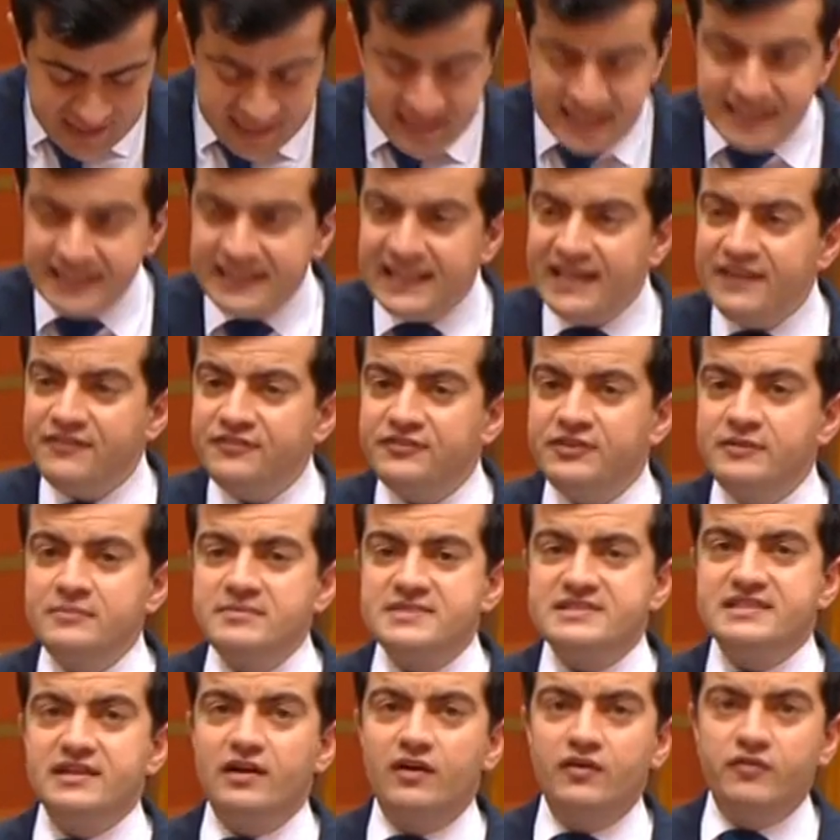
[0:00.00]
He left
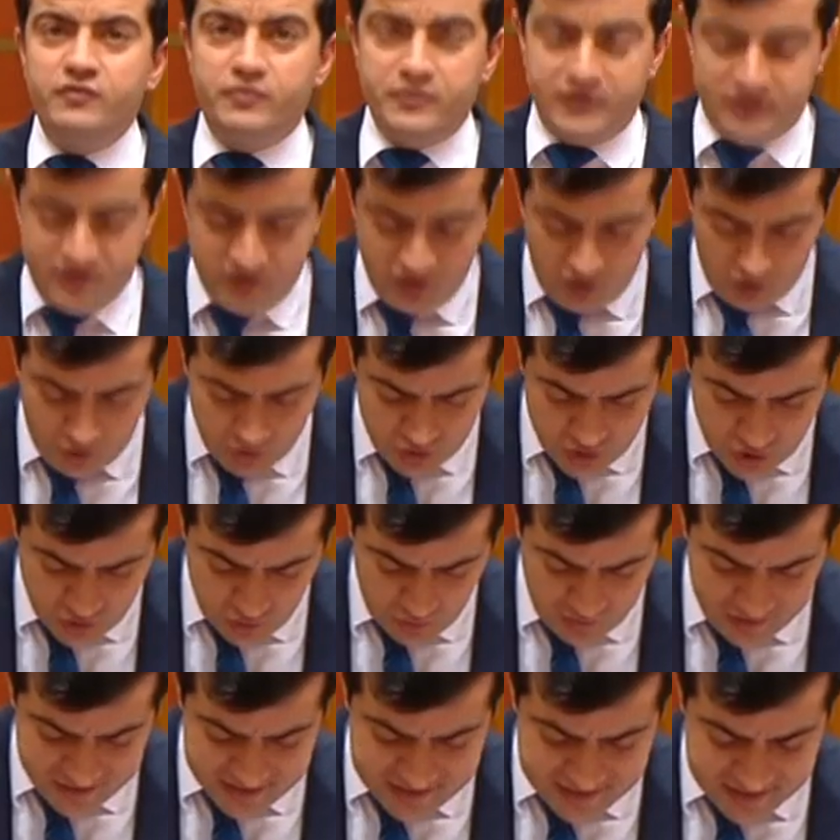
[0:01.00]
himself with no
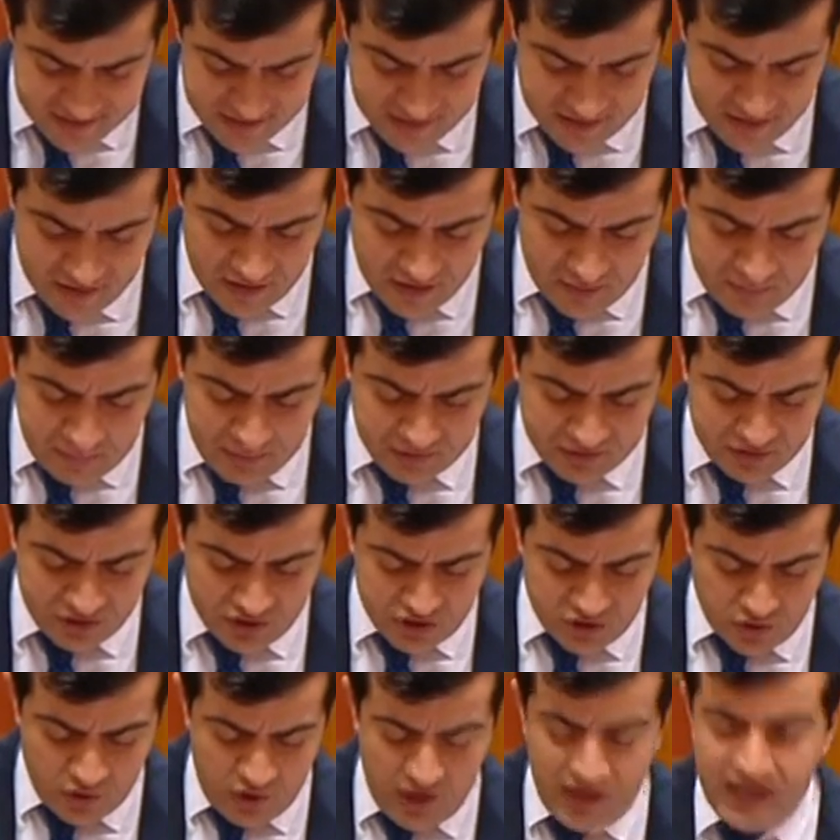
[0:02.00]
choice but to
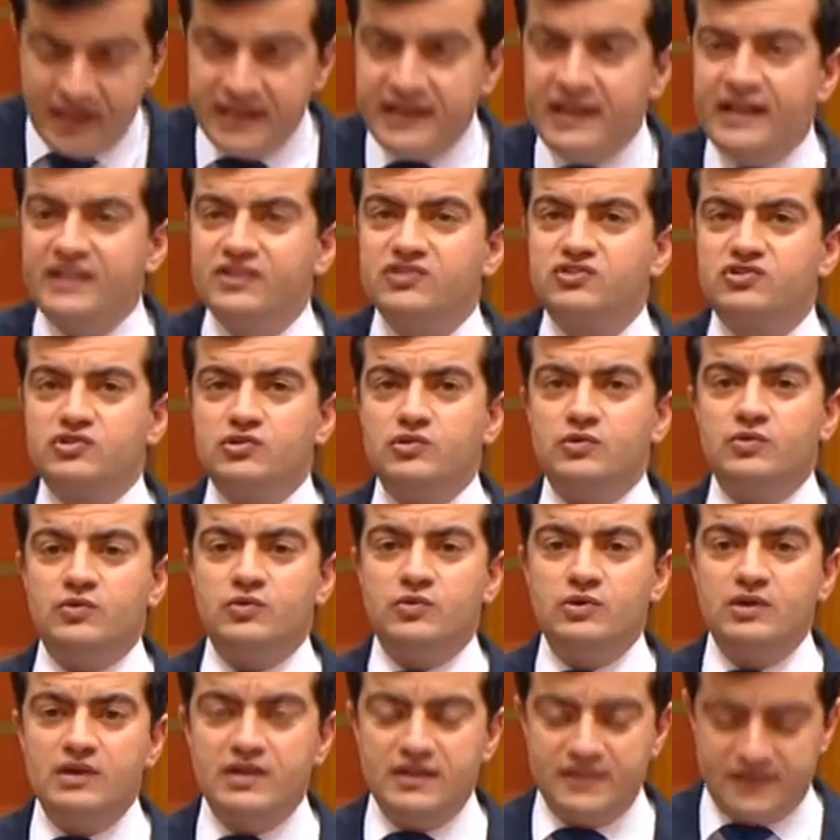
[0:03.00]
try and
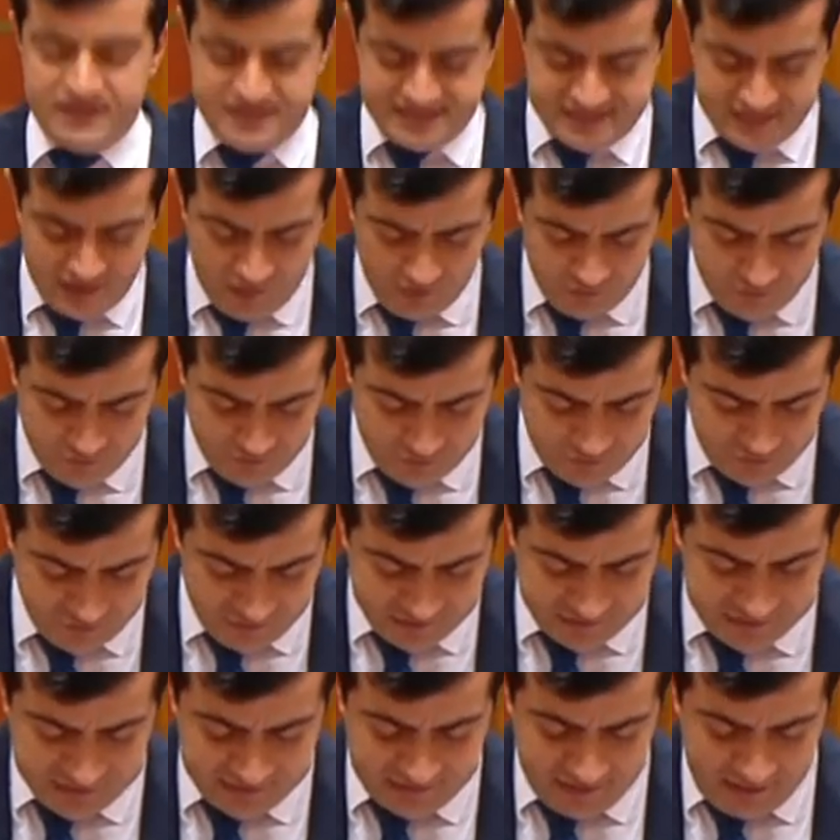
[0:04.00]
undo the
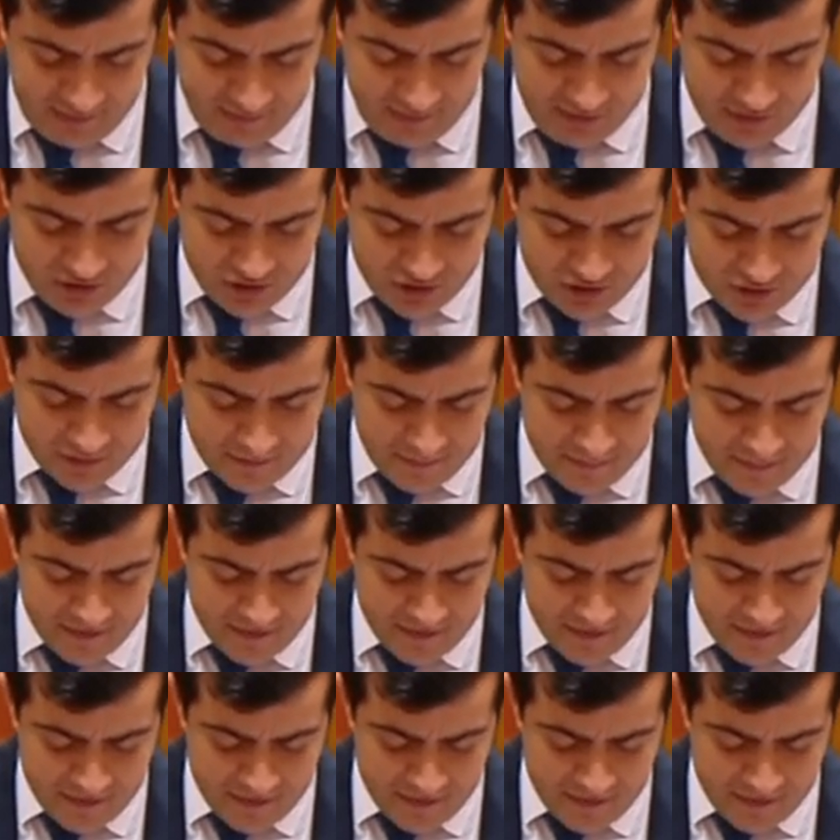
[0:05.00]
self-inflicted damage.